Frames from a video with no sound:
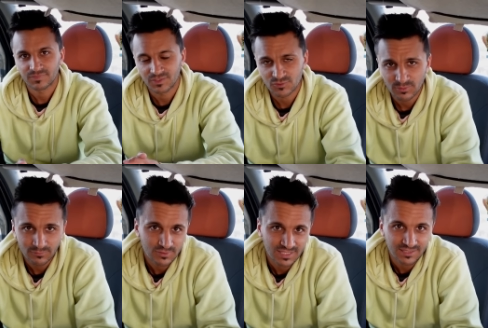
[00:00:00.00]
The
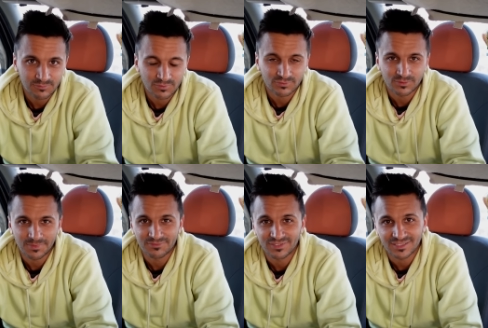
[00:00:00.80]
swivel seat was
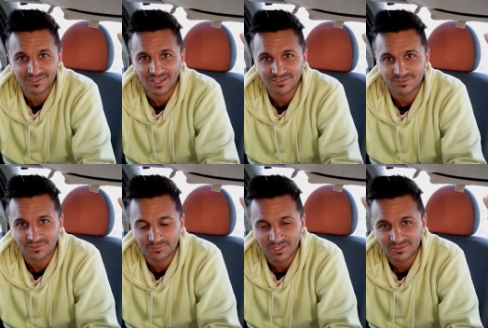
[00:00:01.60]
from a Fiat
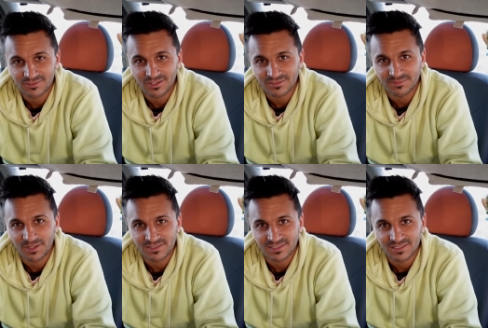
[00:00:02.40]
Ducato and we had to customize